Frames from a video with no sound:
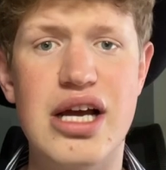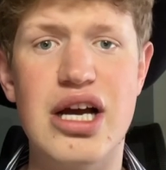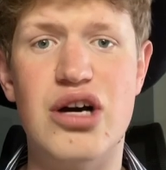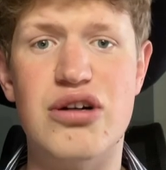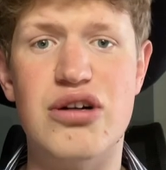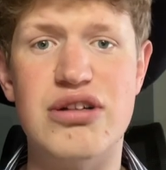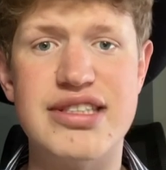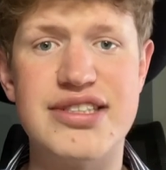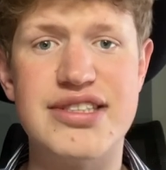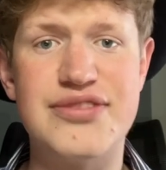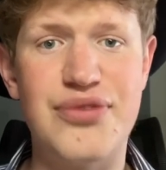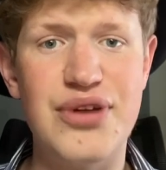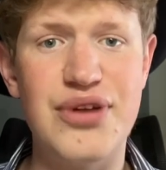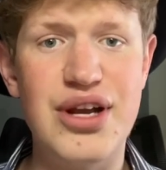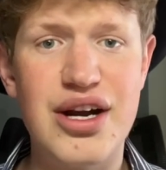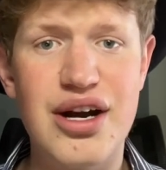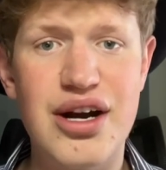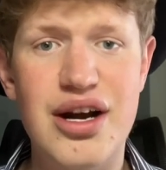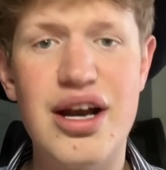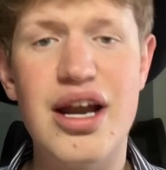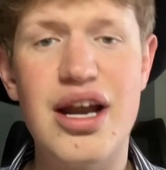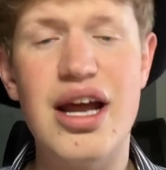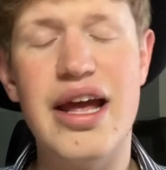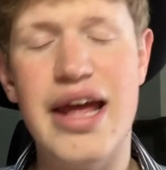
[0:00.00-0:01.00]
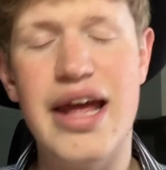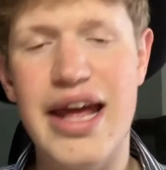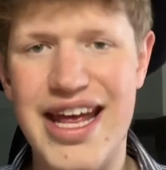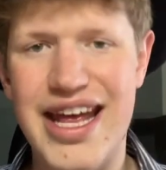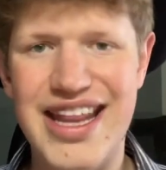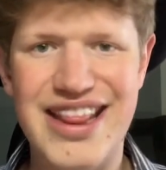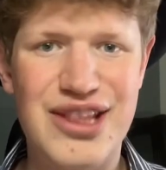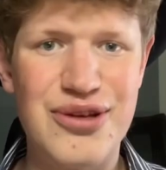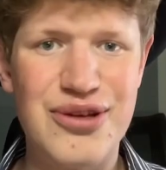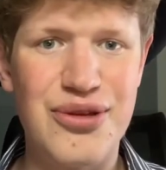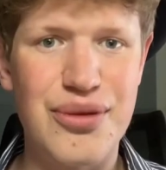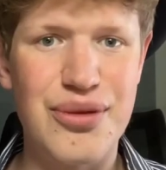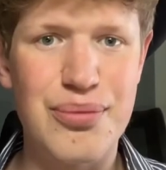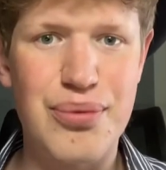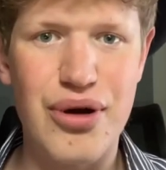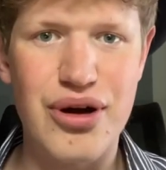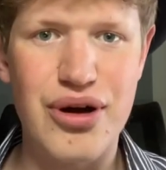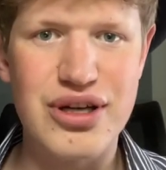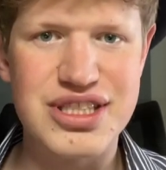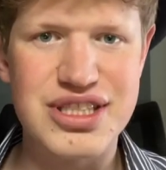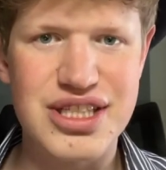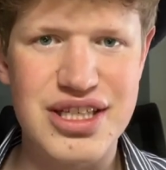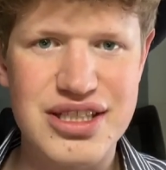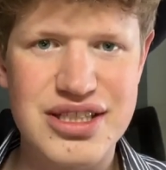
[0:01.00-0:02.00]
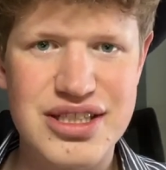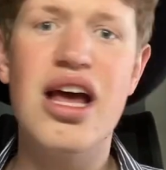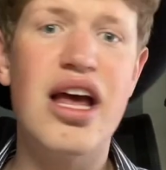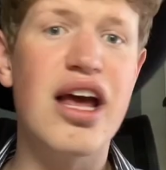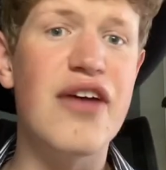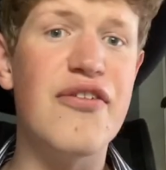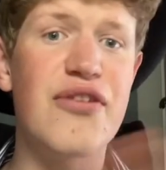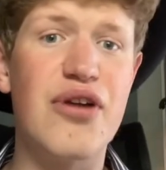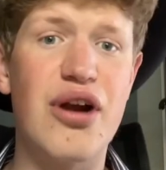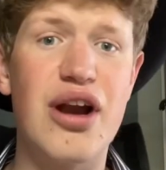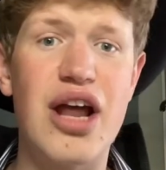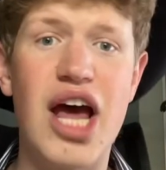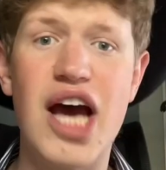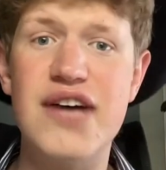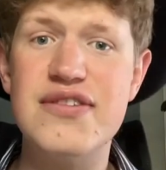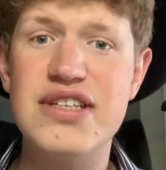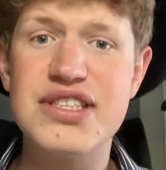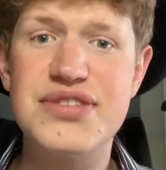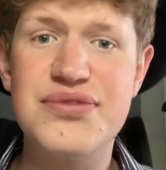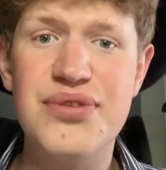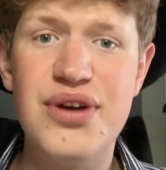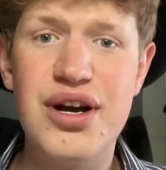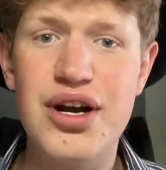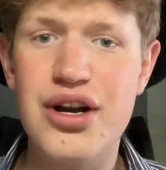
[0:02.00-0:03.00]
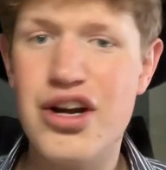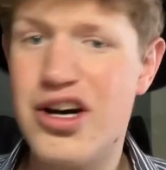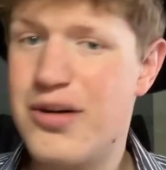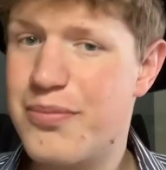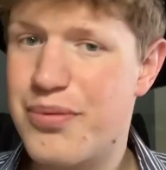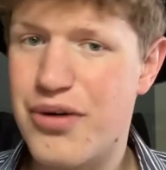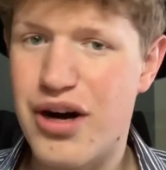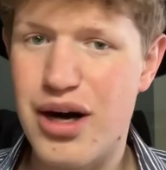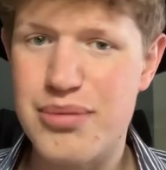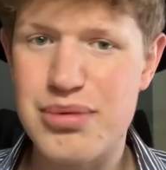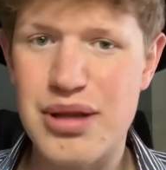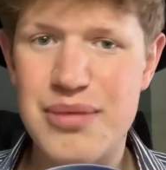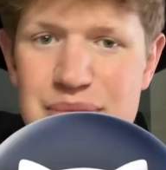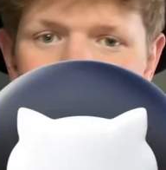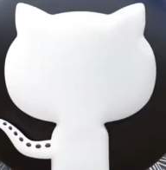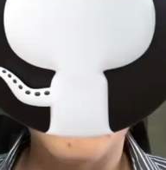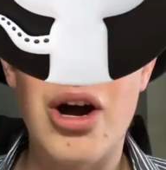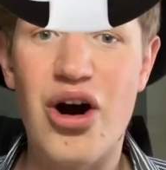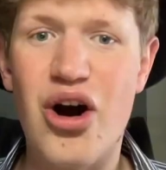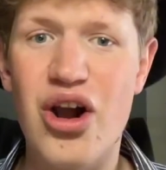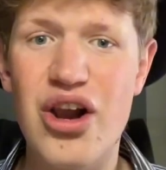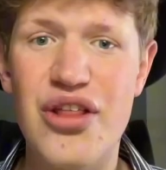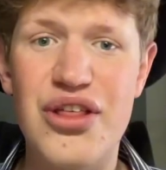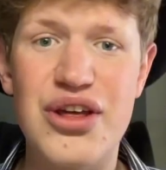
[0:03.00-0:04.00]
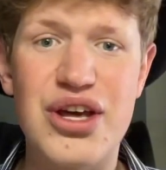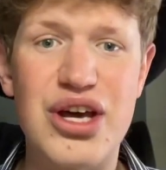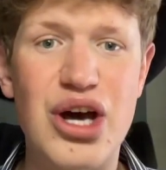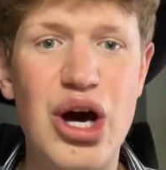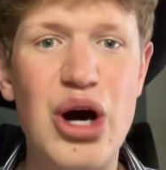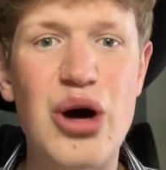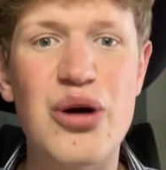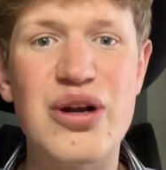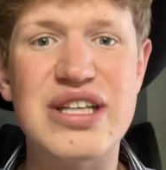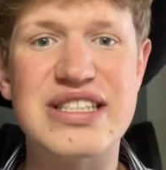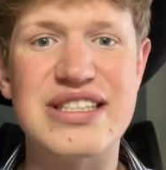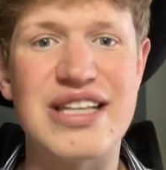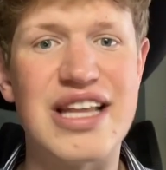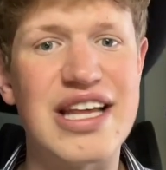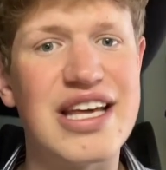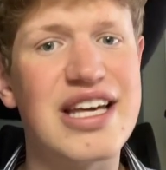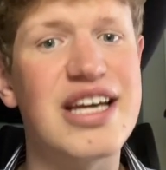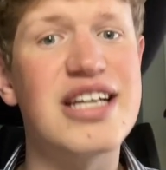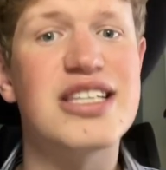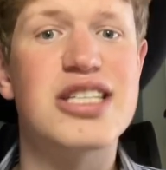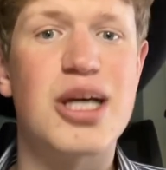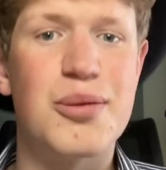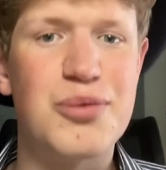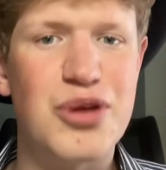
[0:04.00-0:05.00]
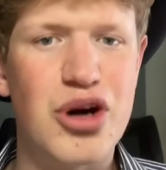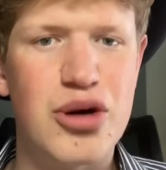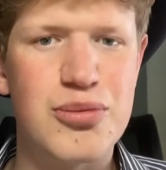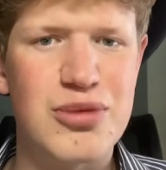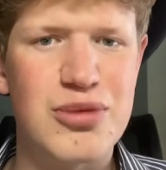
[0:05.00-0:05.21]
our sphere into the project. If you don't have a sphere, no problem. All of the code is in the GitHub down